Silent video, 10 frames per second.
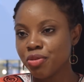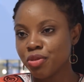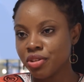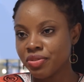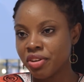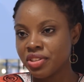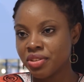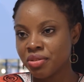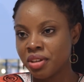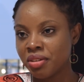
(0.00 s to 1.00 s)
feels very
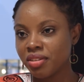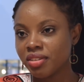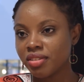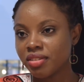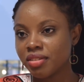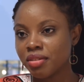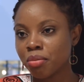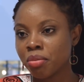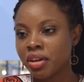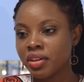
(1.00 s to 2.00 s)
surreal
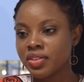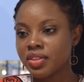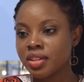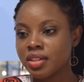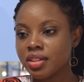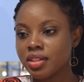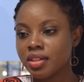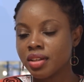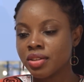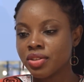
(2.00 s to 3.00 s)
because it's
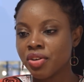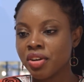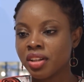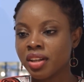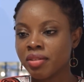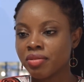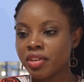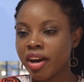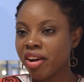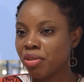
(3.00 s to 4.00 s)
a story that I've
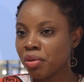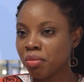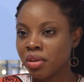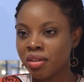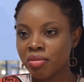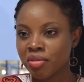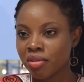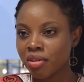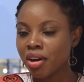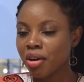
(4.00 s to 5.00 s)
carried with me for
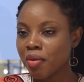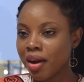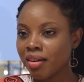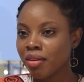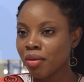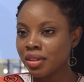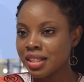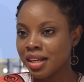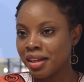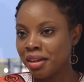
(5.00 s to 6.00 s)
quite a long
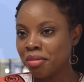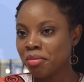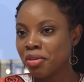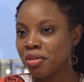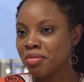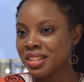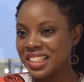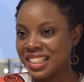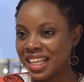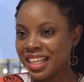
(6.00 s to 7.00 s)
time, almost a
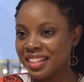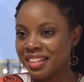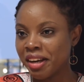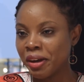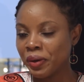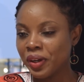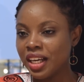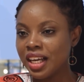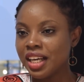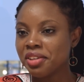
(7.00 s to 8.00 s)
decade now.
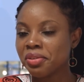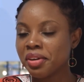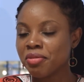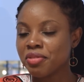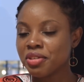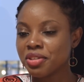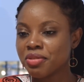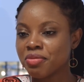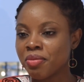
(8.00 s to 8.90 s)
So it feels